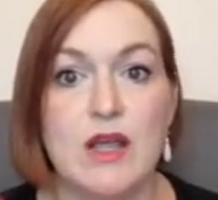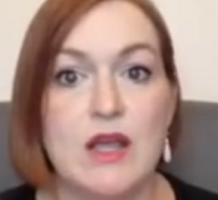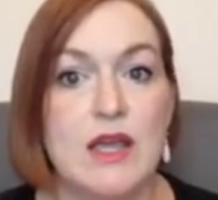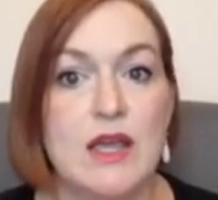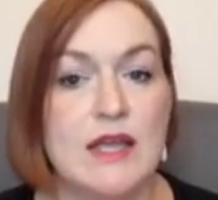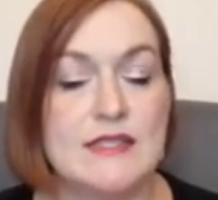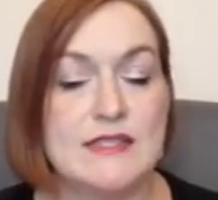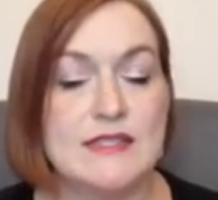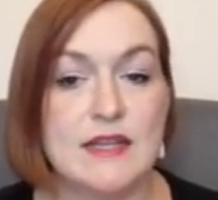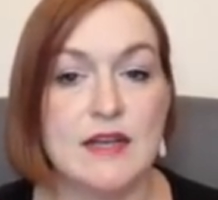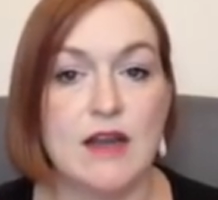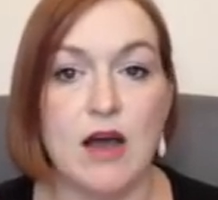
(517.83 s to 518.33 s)

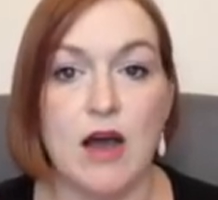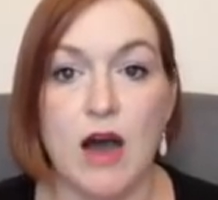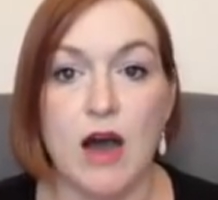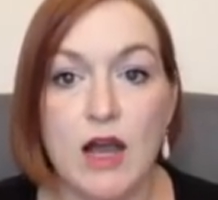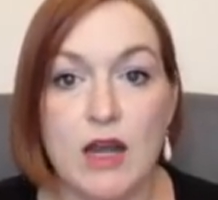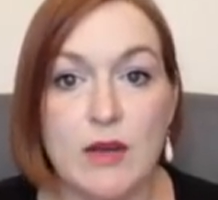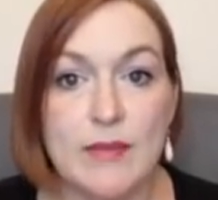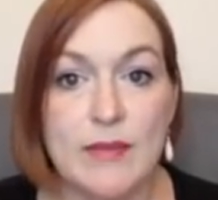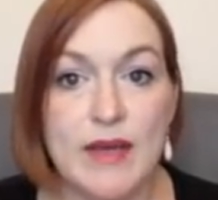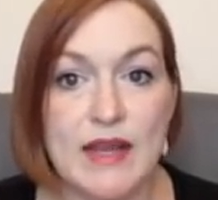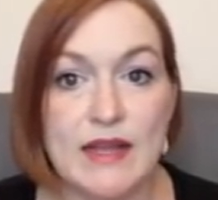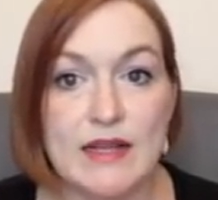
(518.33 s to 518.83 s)
It's going to
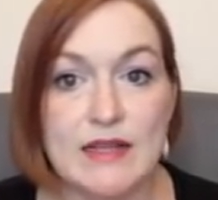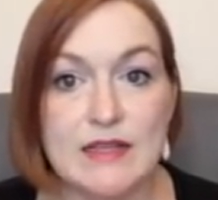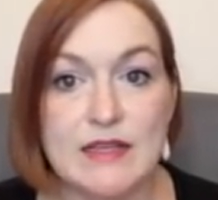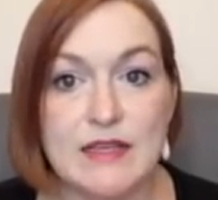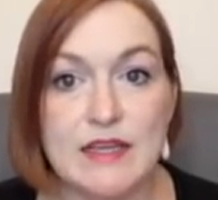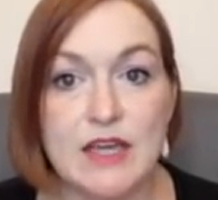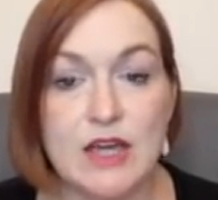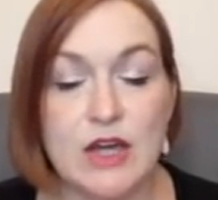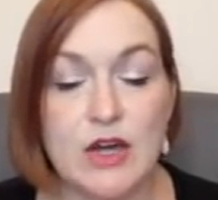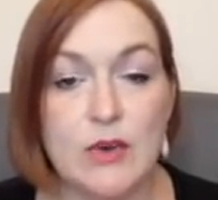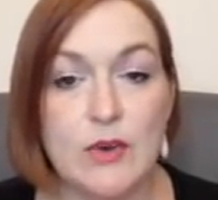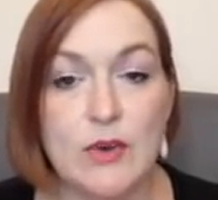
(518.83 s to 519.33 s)
automatically
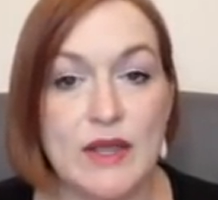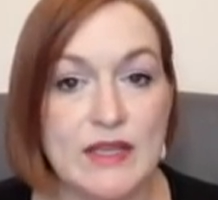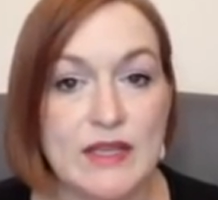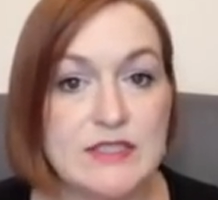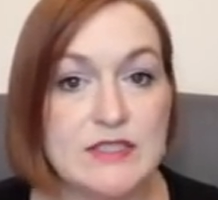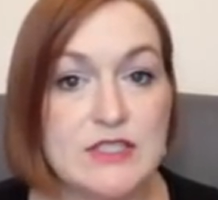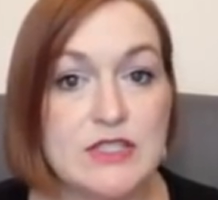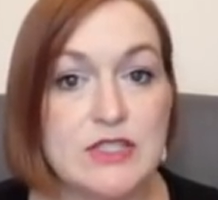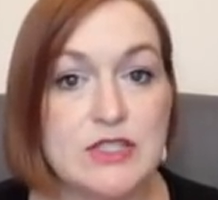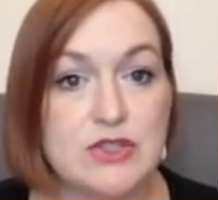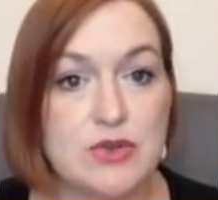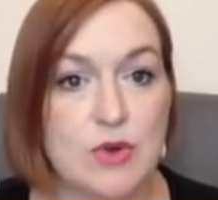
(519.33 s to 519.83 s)
go
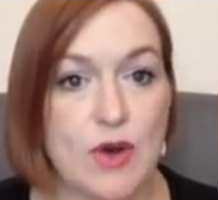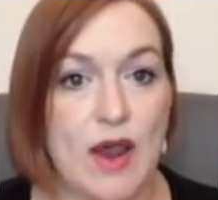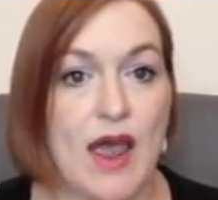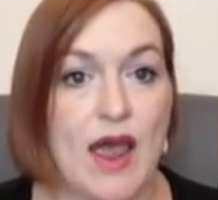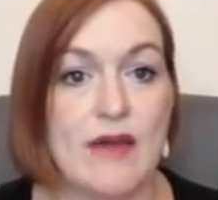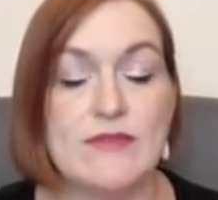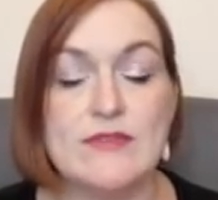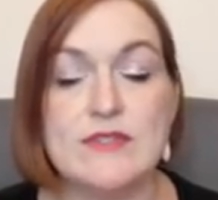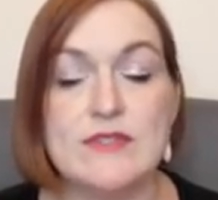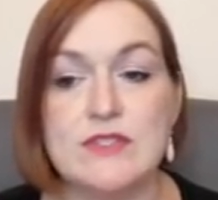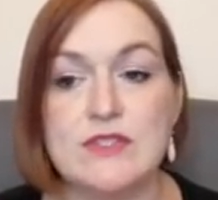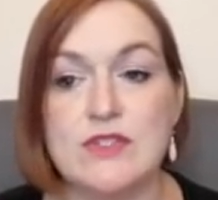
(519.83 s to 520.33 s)
into
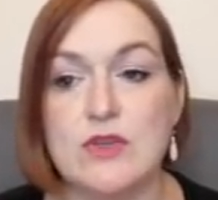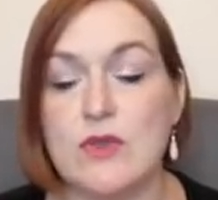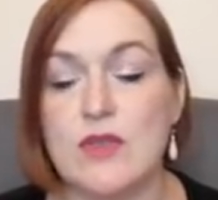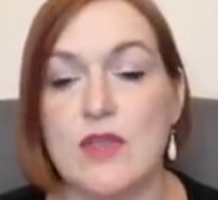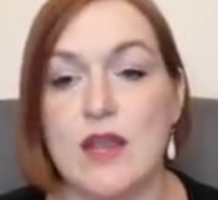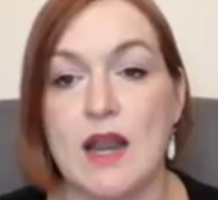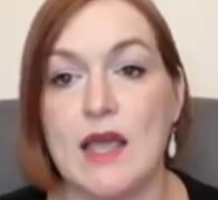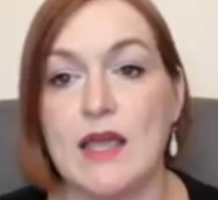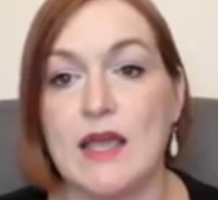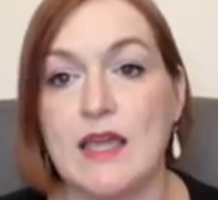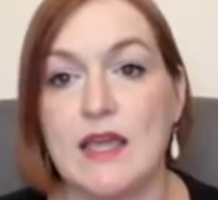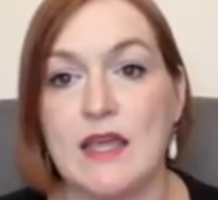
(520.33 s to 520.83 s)
drafts so that
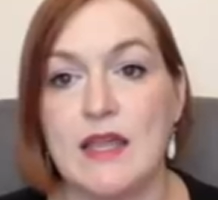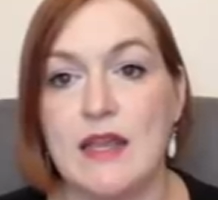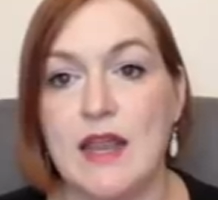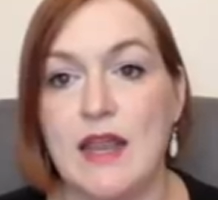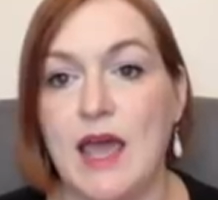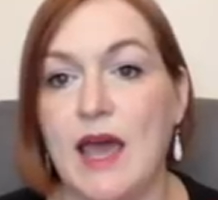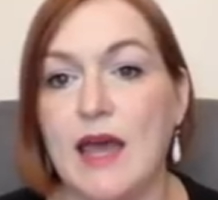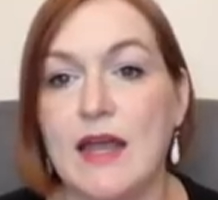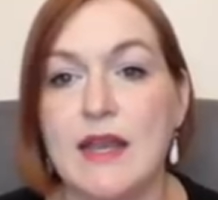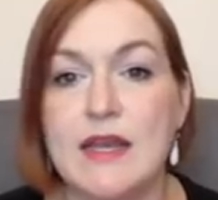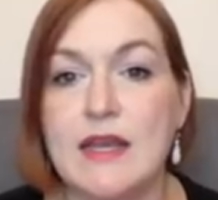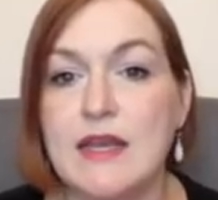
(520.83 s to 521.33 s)
I can
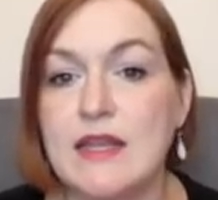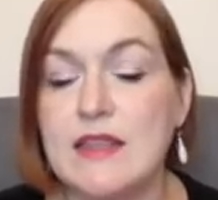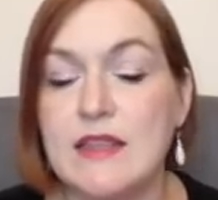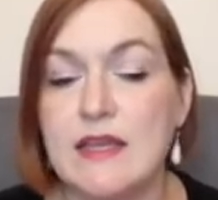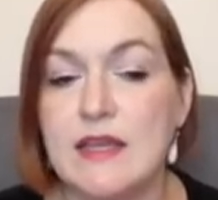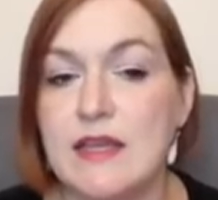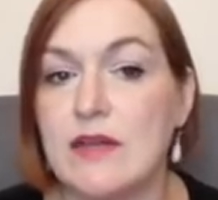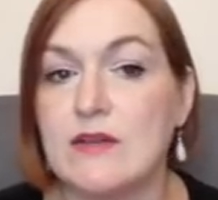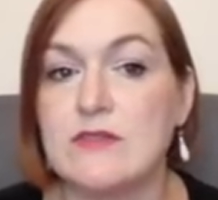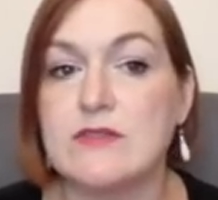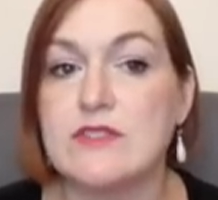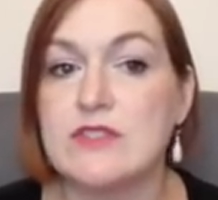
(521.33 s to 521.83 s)
add
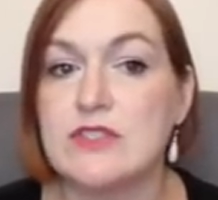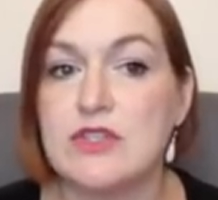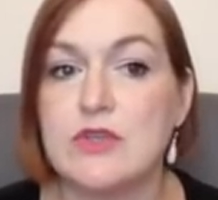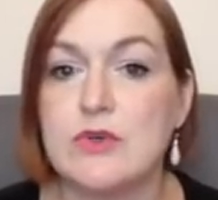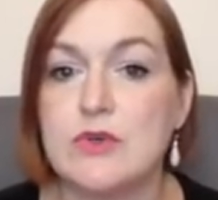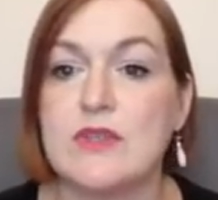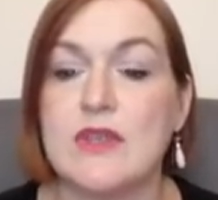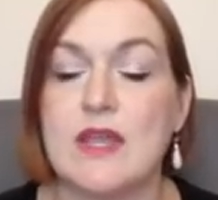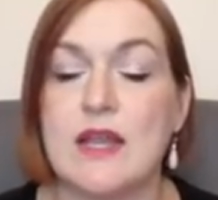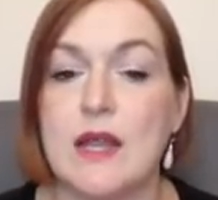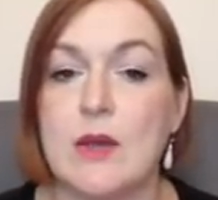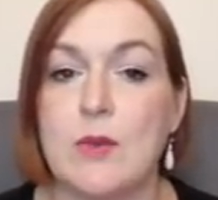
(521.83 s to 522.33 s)
anything else to
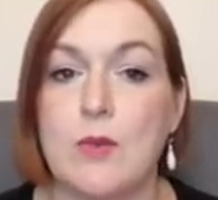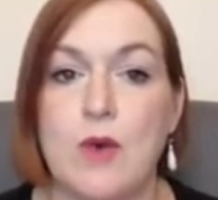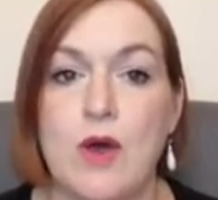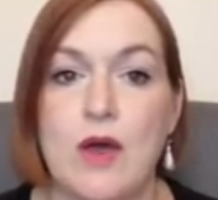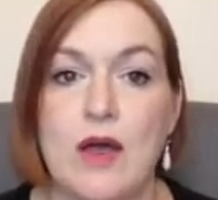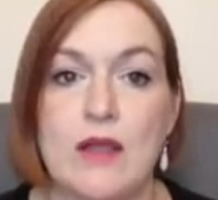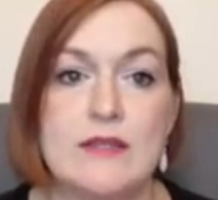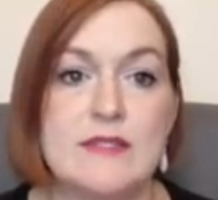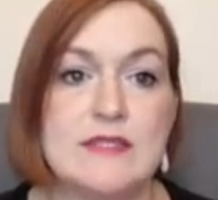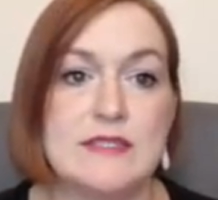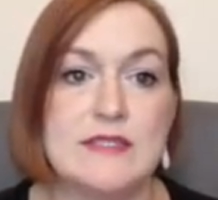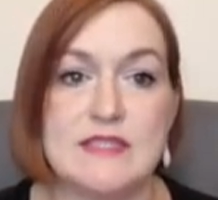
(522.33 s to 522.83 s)
it that I
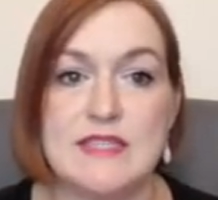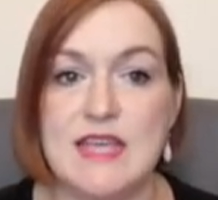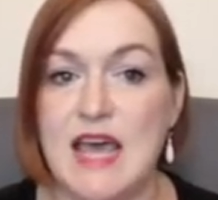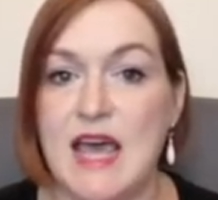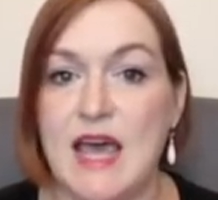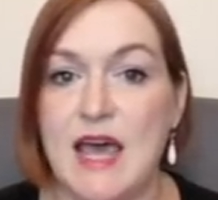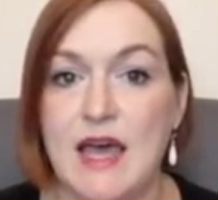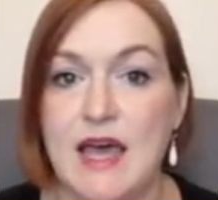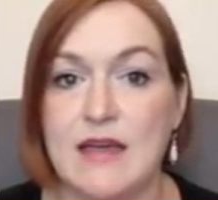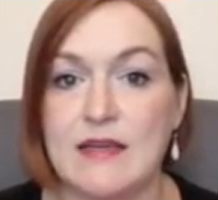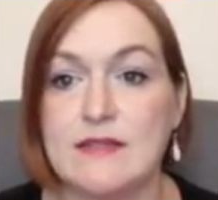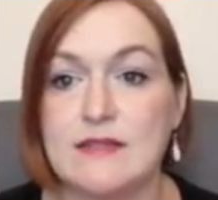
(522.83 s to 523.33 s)
want,
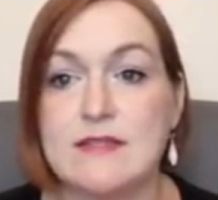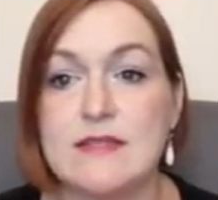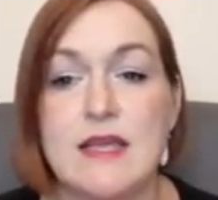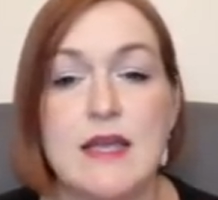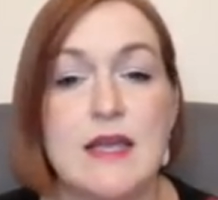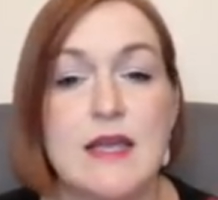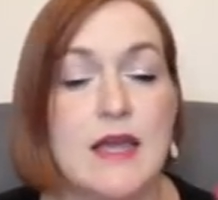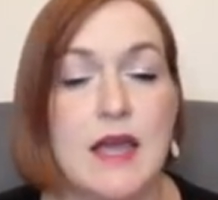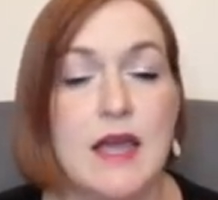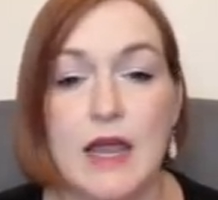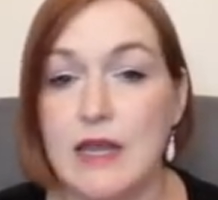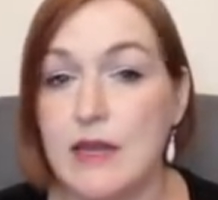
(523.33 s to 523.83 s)
tags,
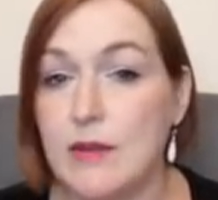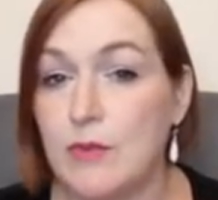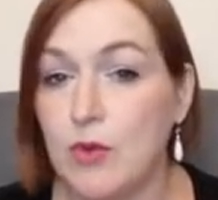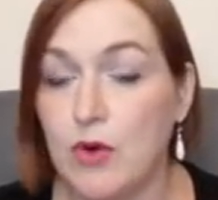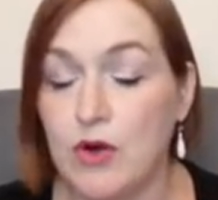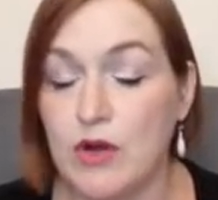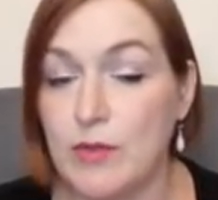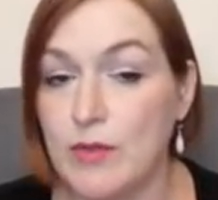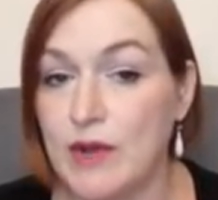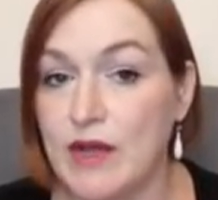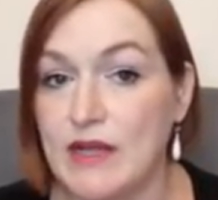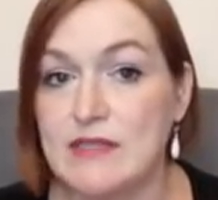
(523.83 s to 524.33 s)
any more
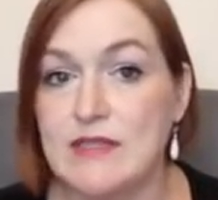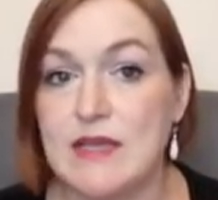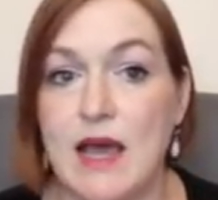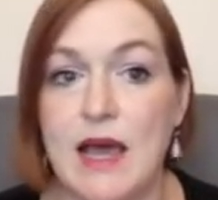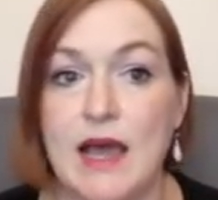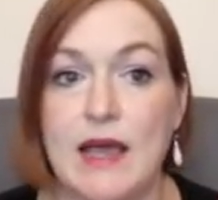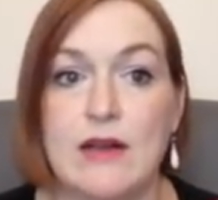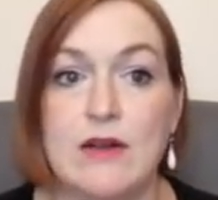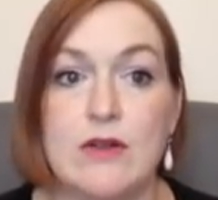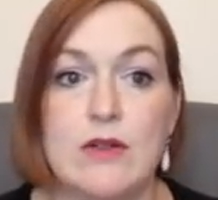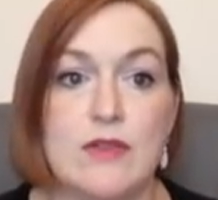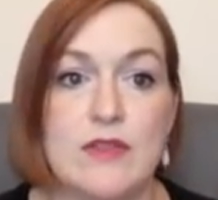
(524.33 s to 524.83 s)
to my
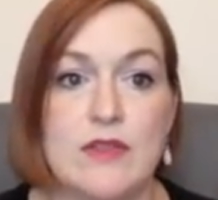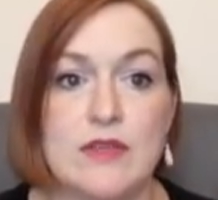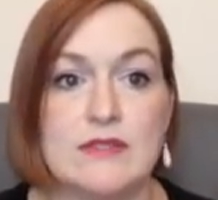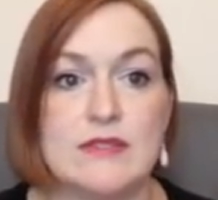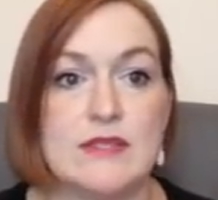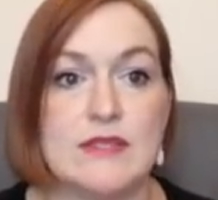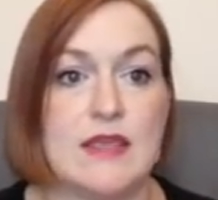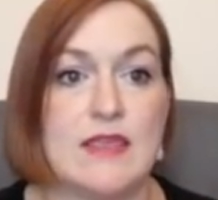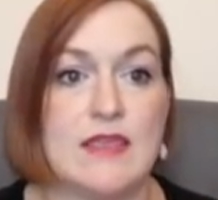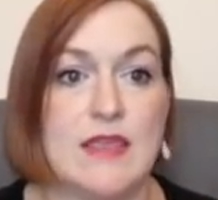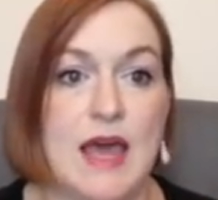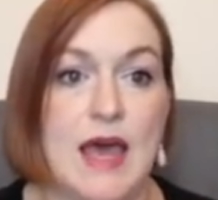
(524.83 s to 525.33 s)
title, things
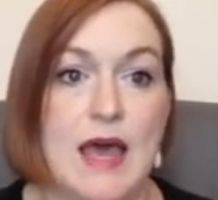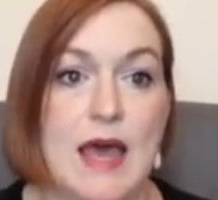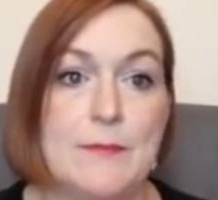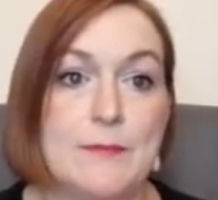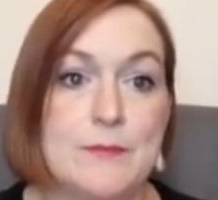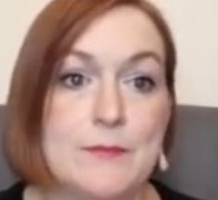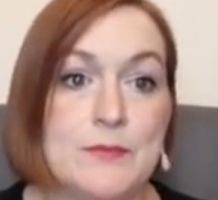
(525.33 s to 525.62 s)
like that